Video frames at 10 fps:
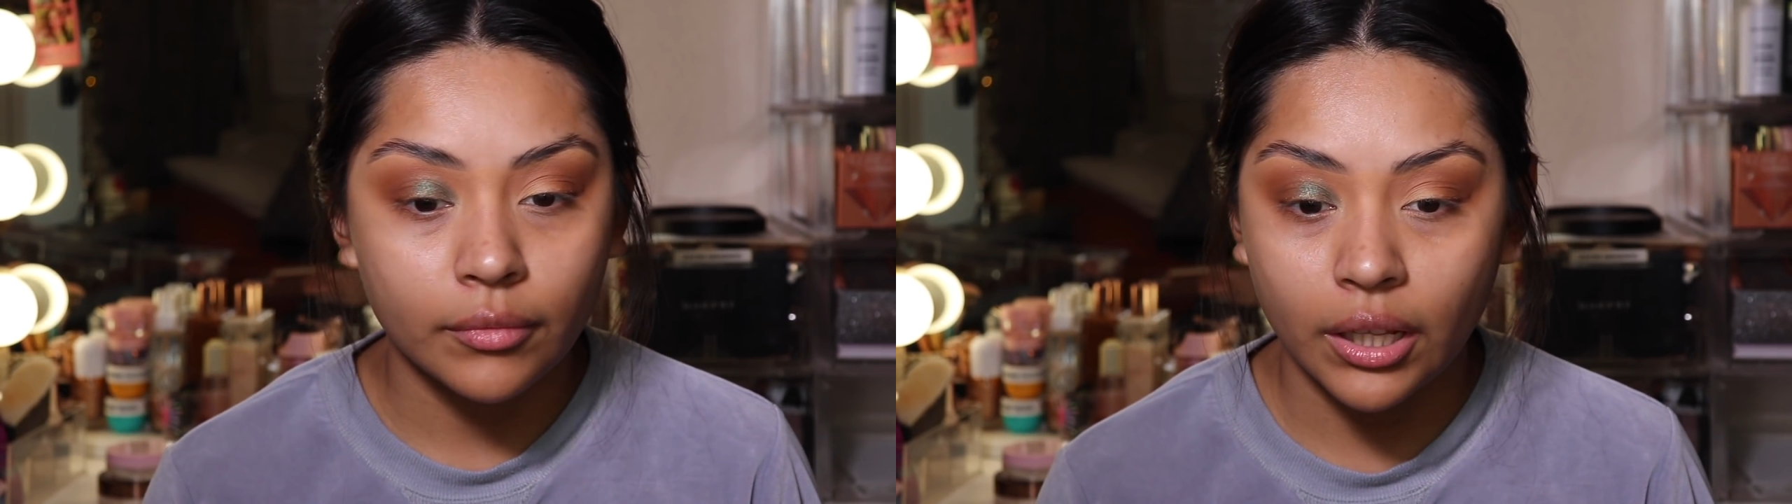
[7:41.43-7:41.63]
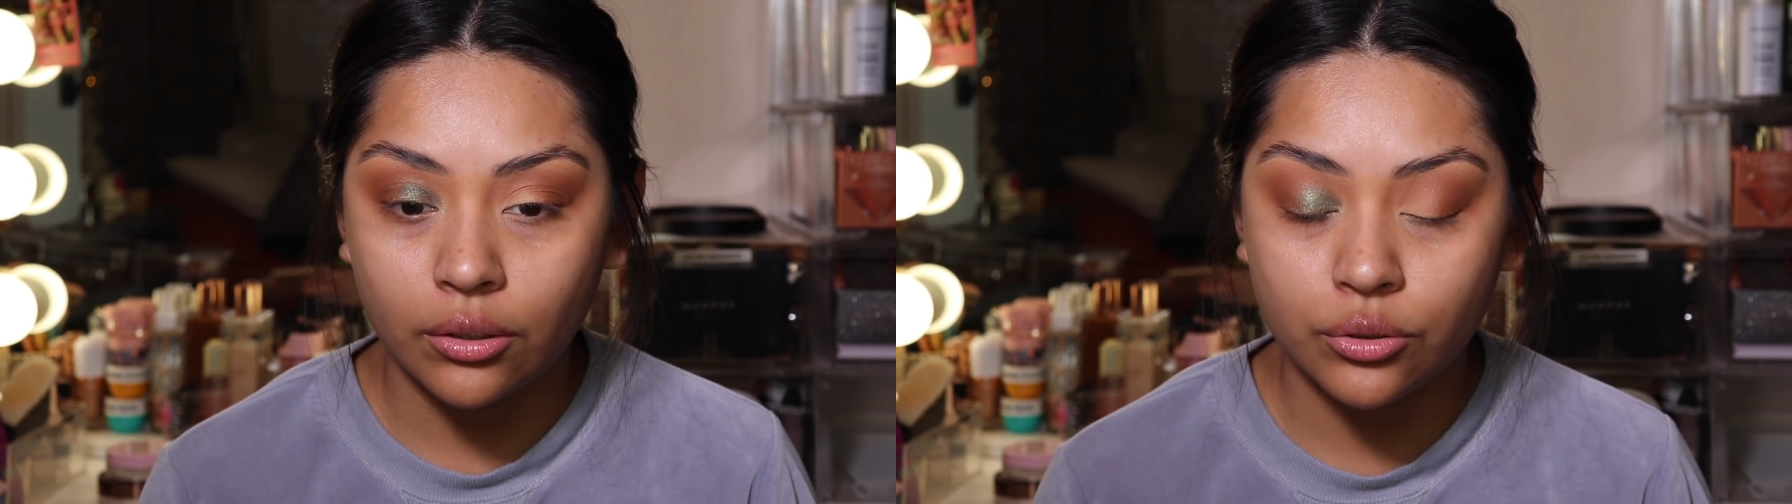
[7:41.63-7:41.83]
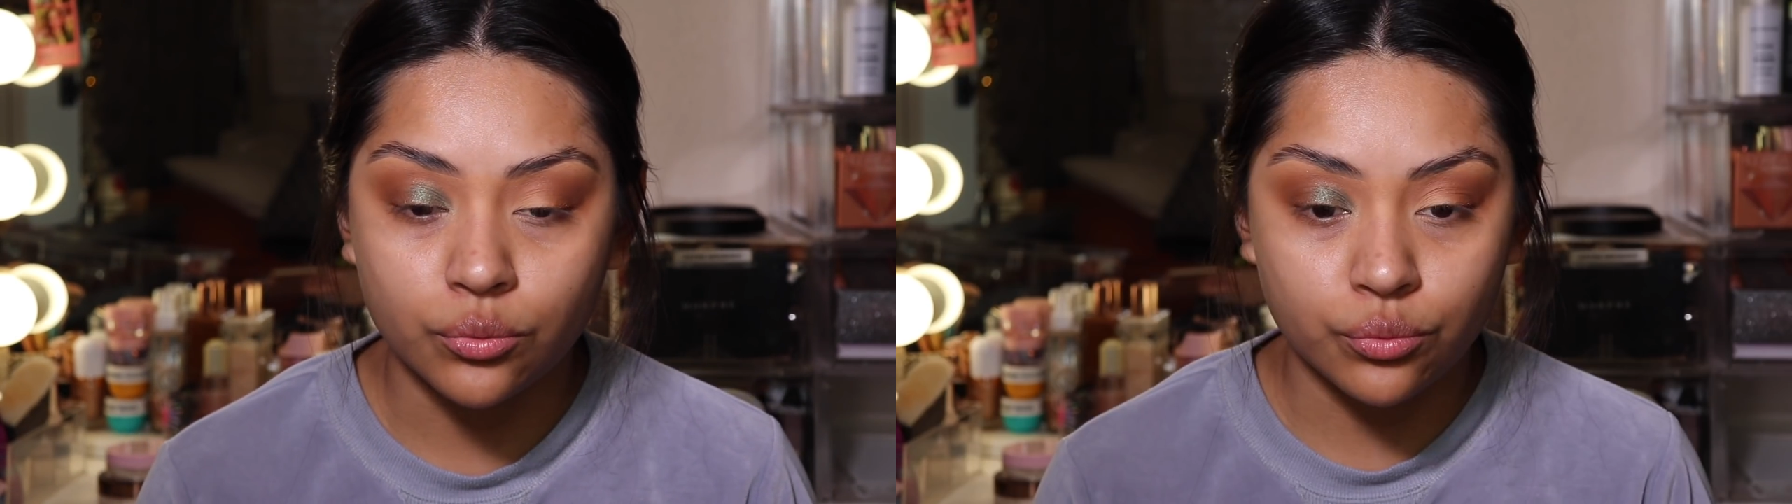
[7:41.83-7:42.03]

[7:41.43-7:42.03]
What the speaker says: That looks